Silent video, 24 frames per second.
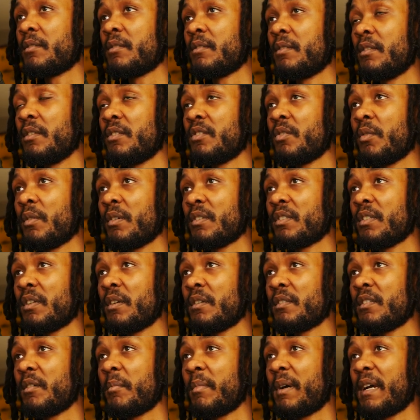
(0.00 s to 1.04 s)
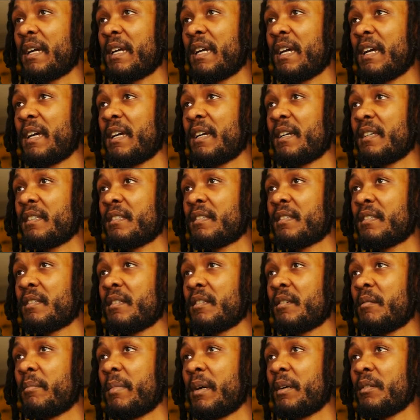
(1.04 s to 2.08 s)
The torsos of my guys,
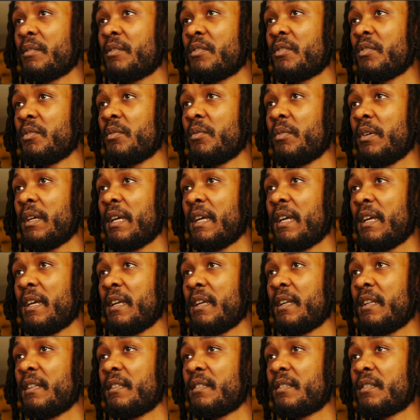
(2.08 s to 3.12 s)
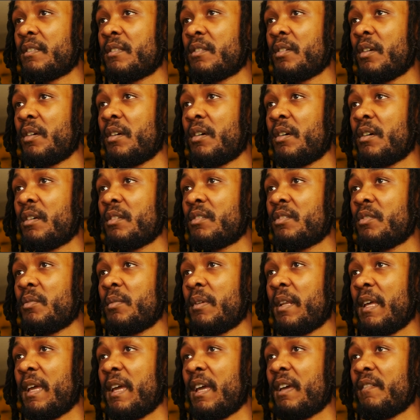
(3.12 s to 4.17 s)
about 2 heads tall,
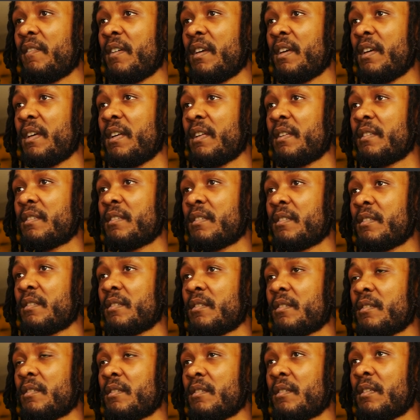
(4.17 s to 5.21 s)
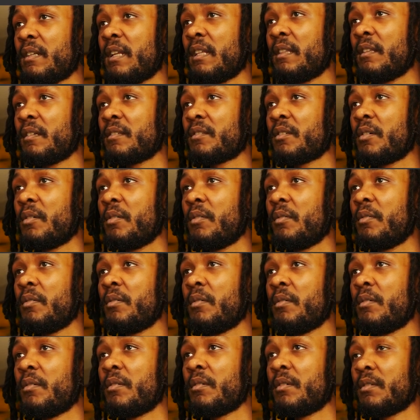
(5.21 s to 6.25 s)
2.5 heads, and that looks cool.
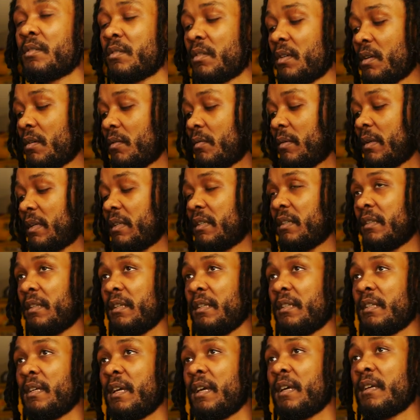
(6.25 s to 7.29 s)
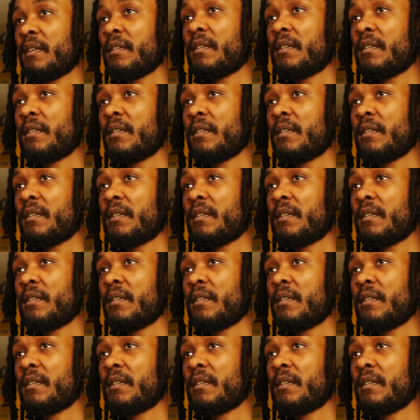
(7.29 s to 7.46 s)
So we could delete that.